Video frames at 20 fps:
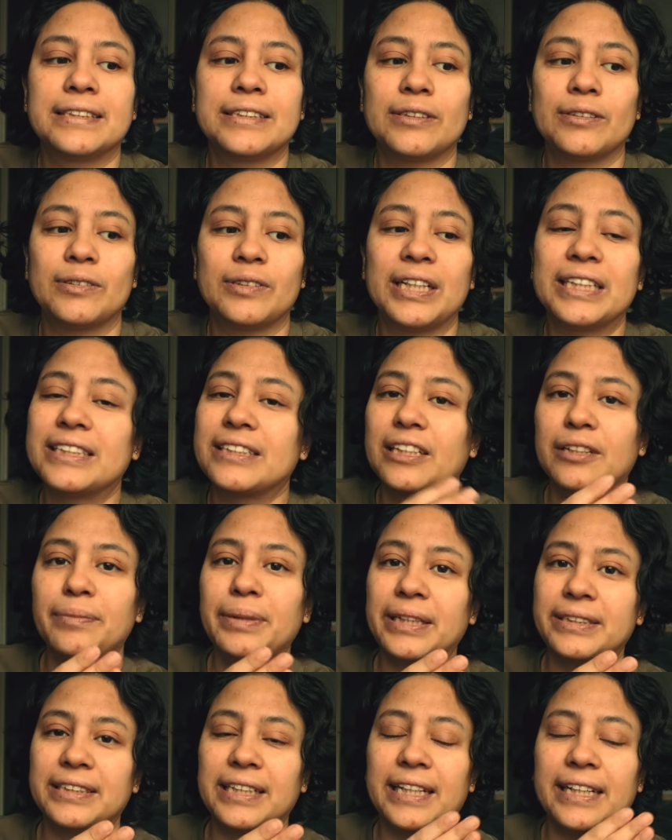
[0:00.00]
So that's gonna
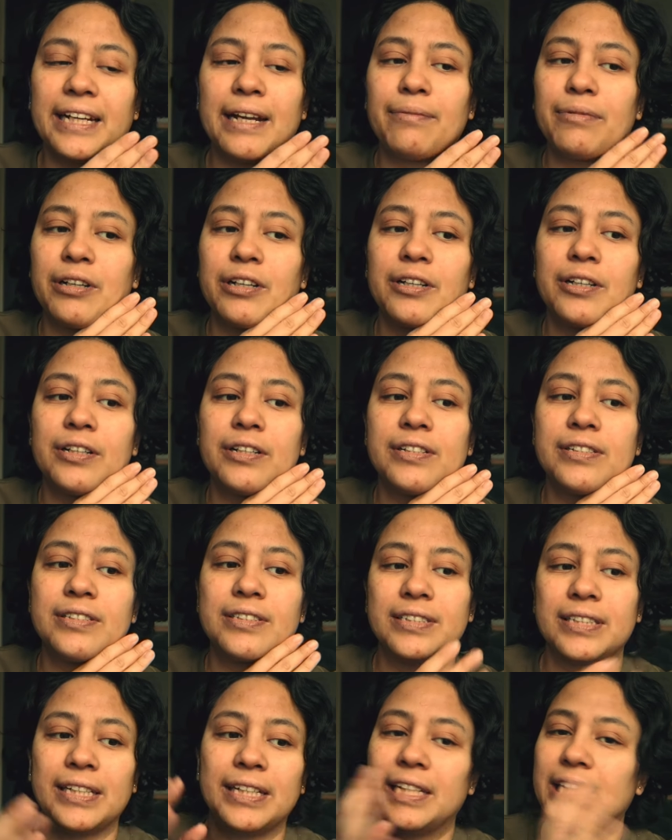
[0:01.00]
be exciting. I'm gonna
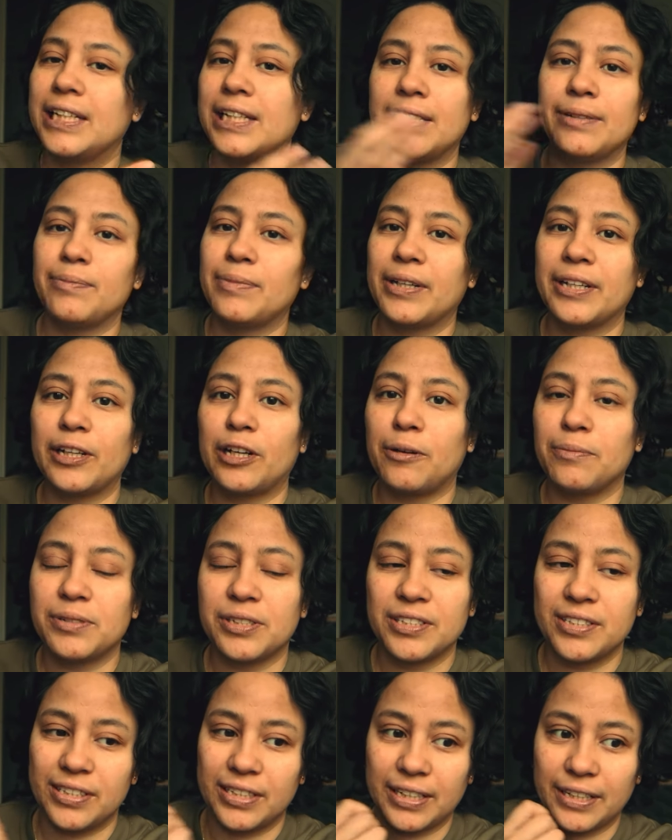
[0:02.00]
see my
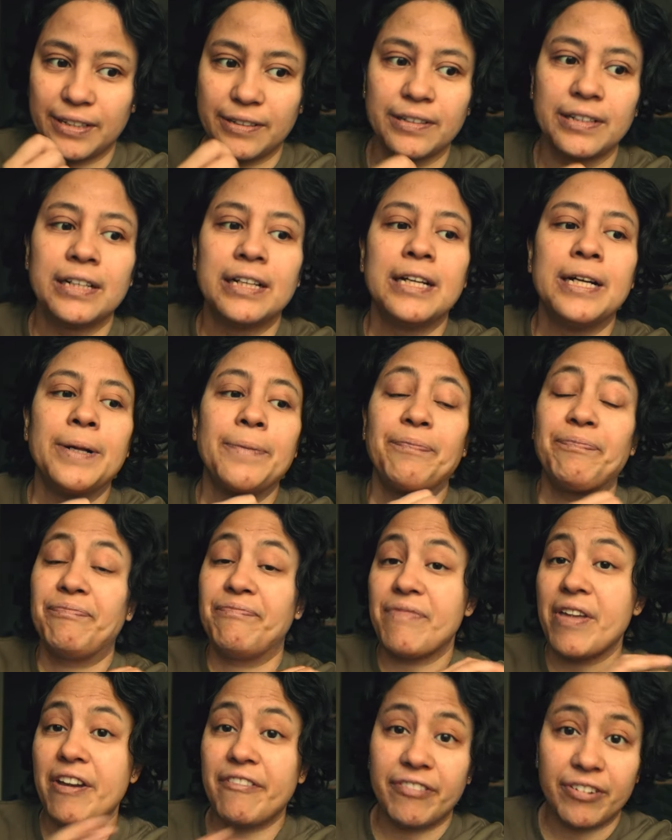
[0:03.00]
options there.
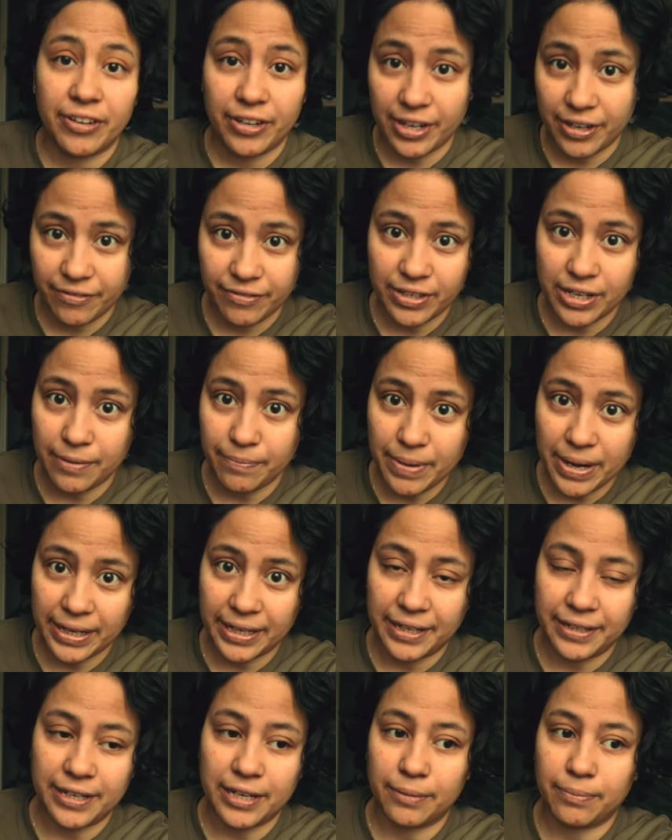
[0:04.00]
Never have done
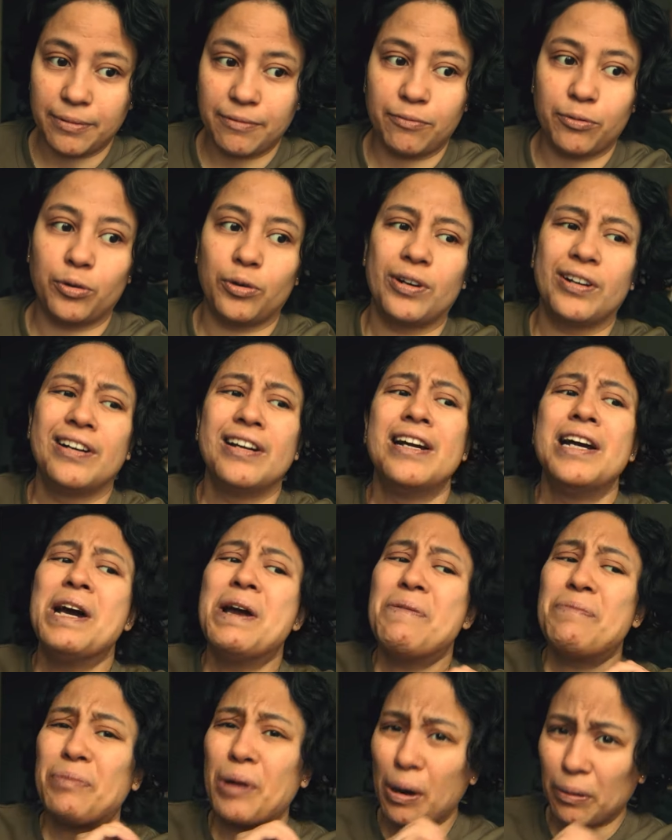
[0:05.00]
Peking duck before.
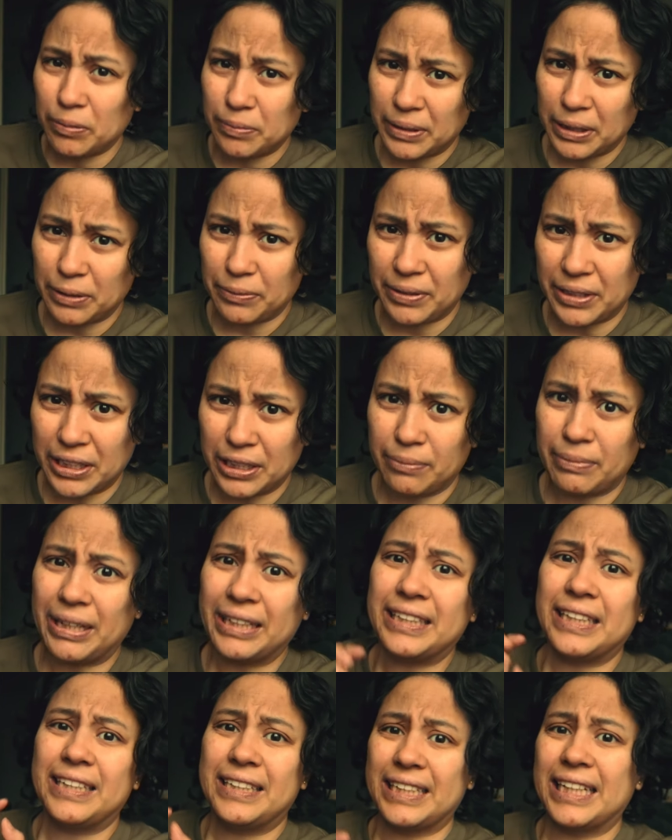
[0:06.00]
Probably we're gonna buy
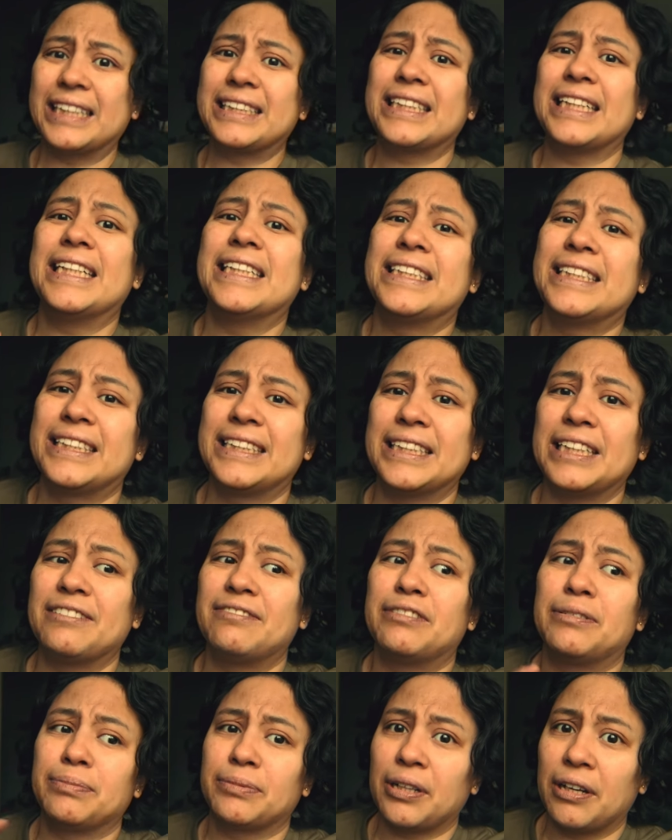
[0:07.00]
the duck
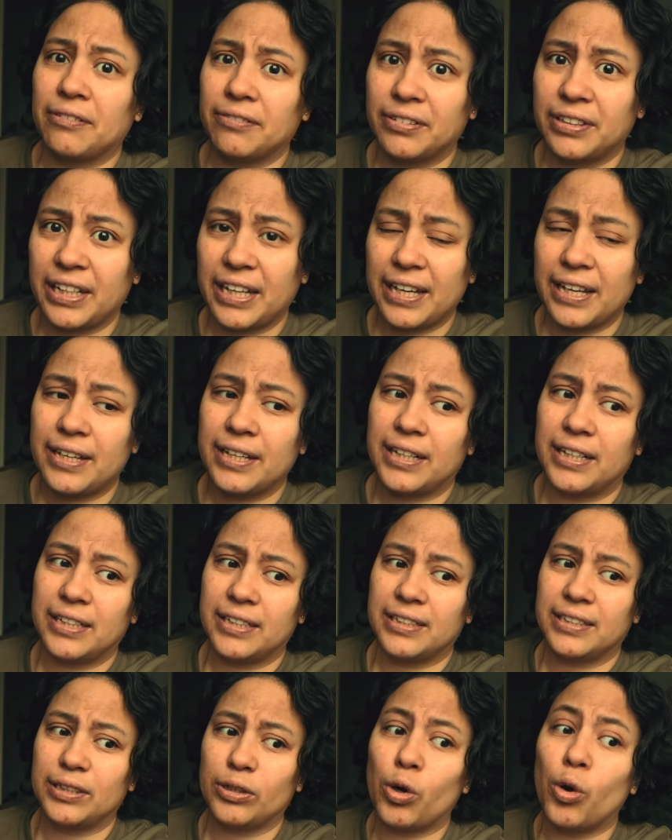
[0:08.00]
itself from
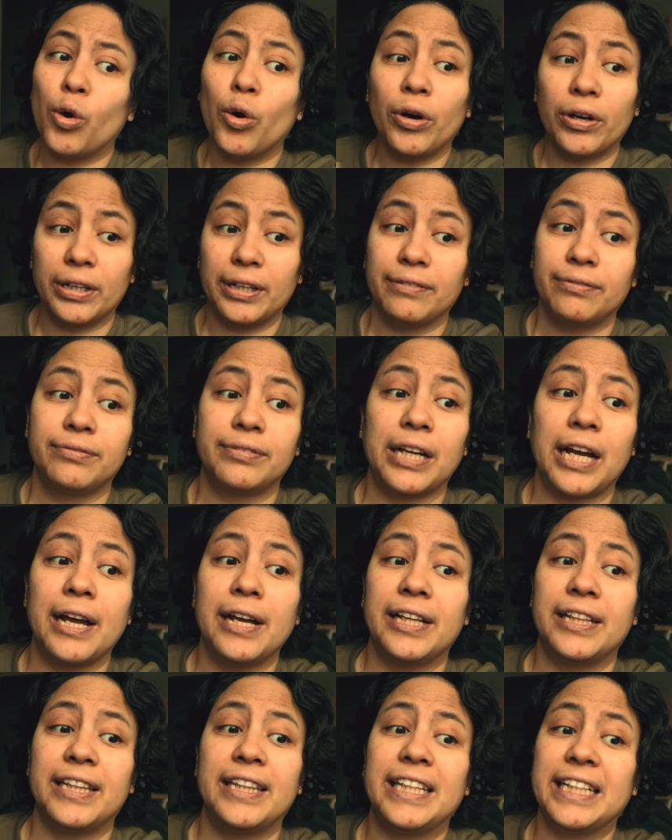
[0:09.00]
Tanfre, or if
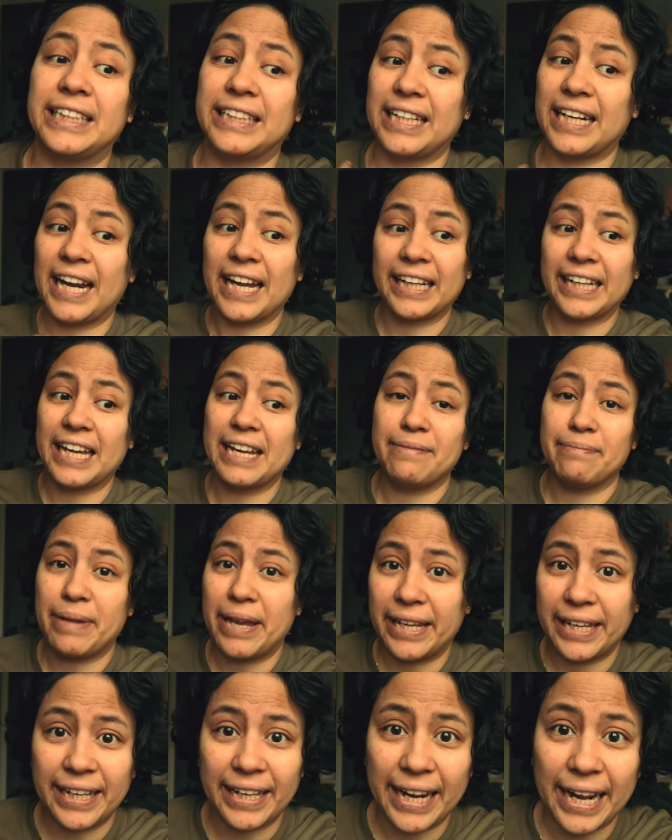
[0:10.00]
I think that I can
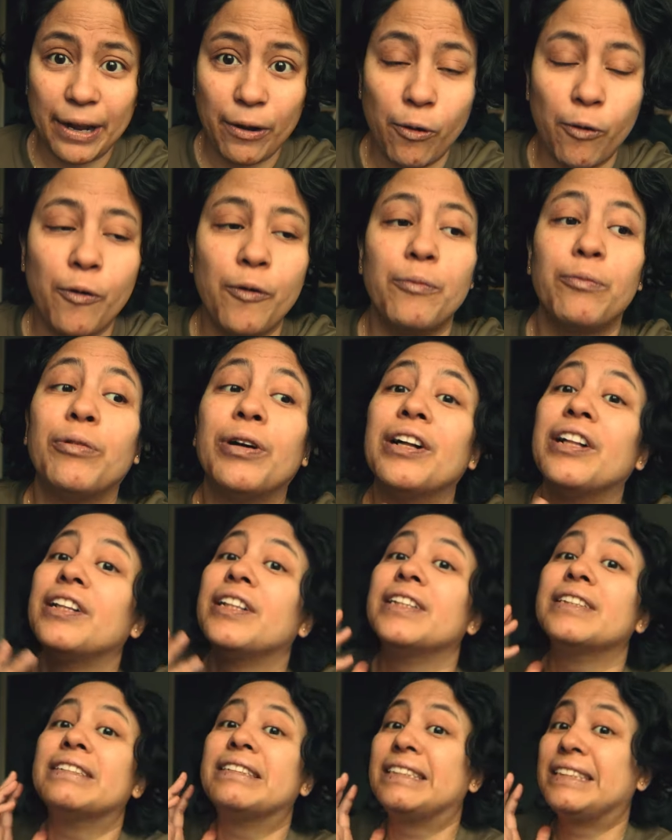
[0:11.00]
make it at home,
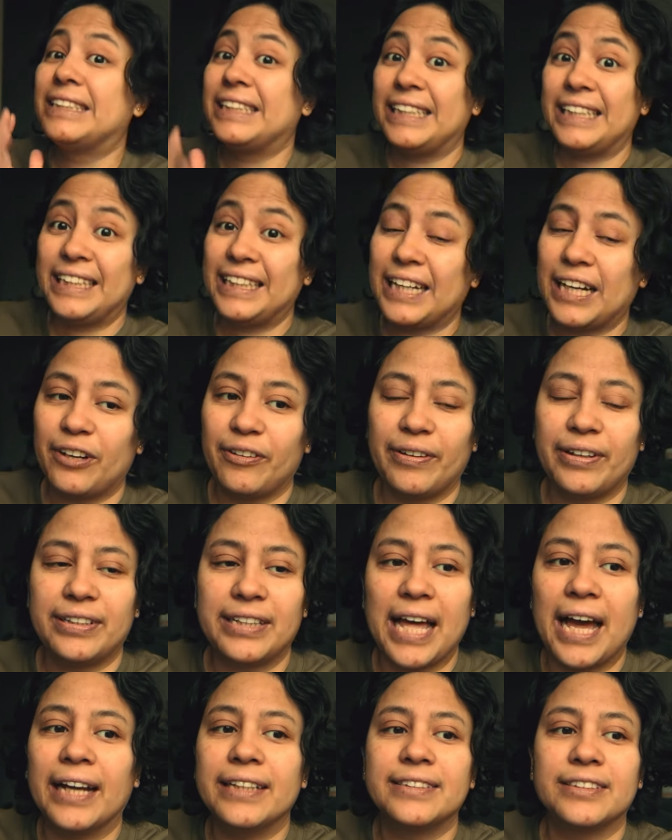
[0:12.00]
we'll see how
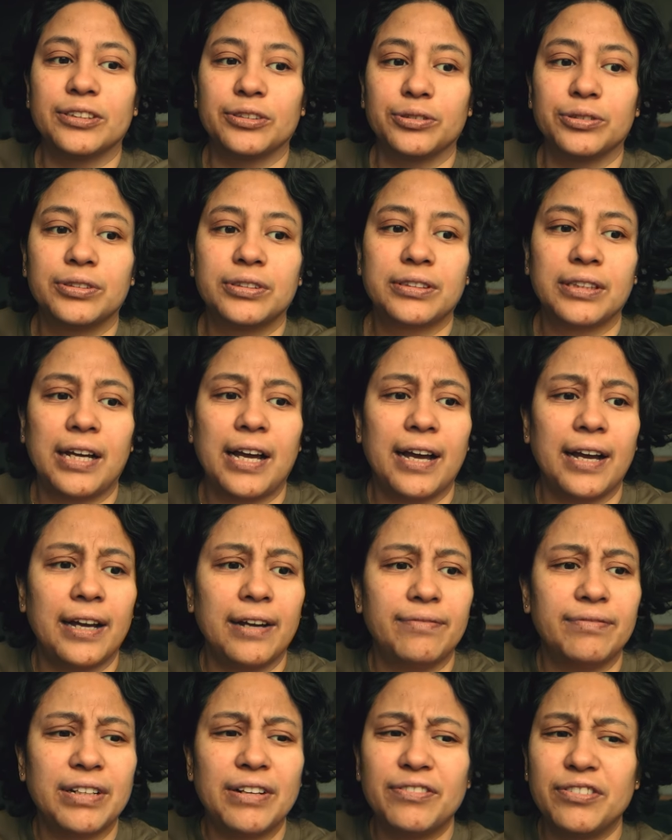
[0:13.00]
that goes.
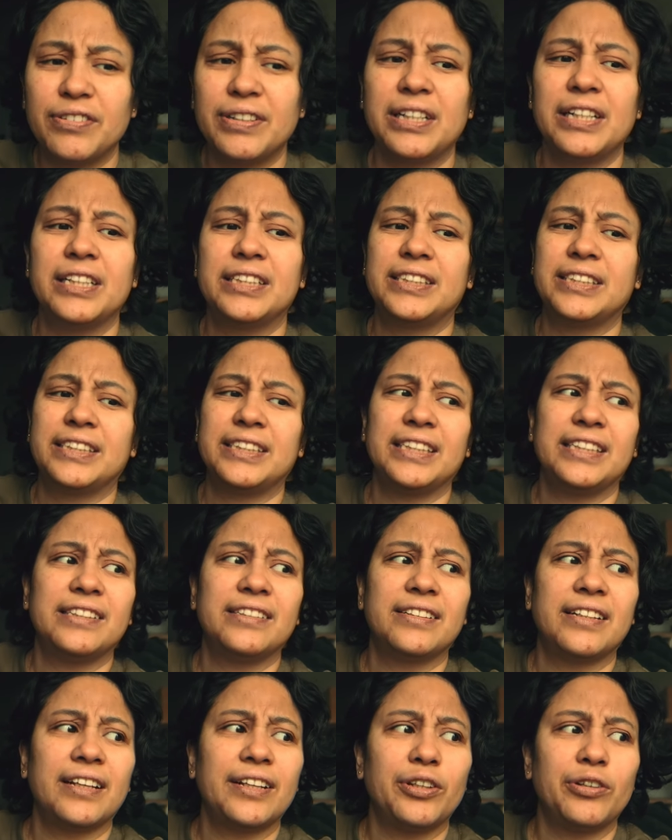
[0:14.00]
I've never really
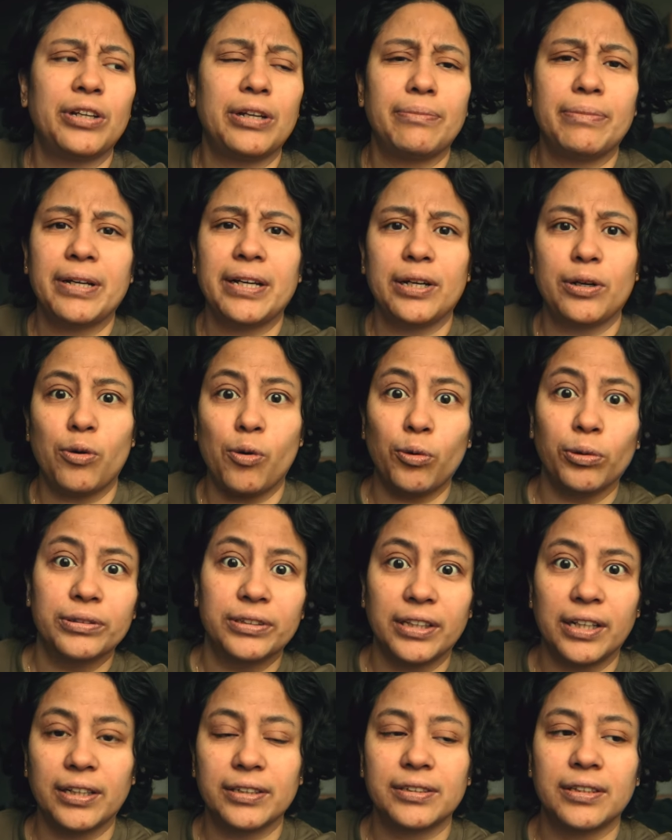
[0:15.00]
seen that you can buy a whole
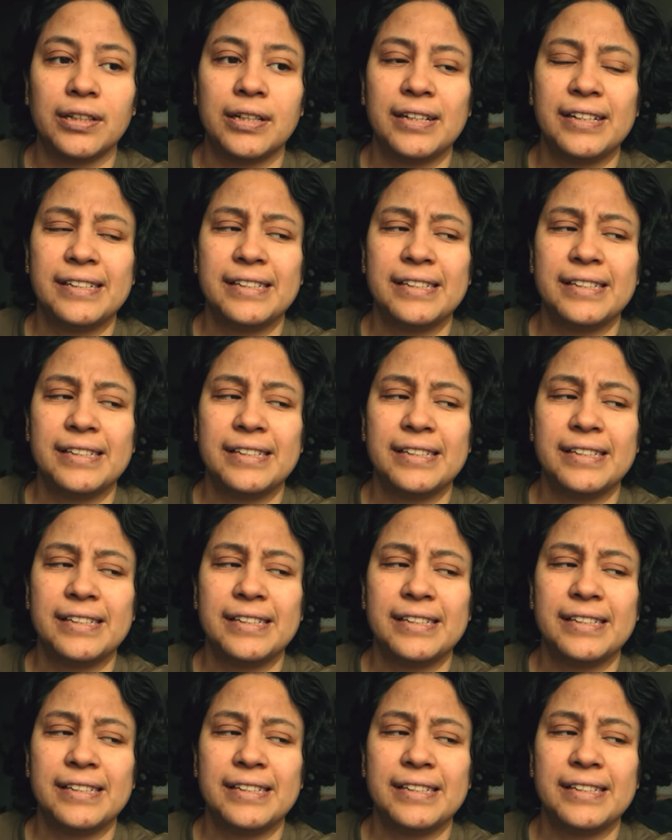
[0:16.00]
duck.